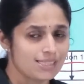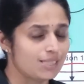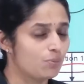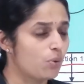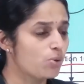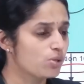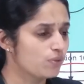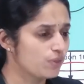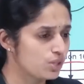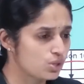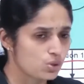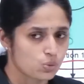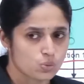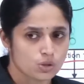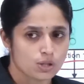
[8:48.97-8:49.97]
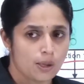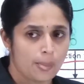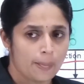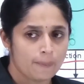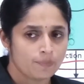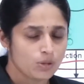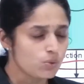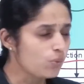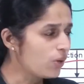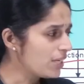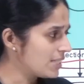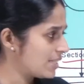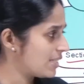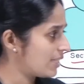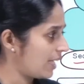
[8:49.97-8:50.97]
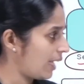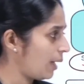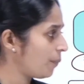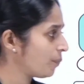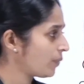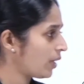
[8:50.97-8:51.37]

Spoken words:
in most of the issues. So, what does it say?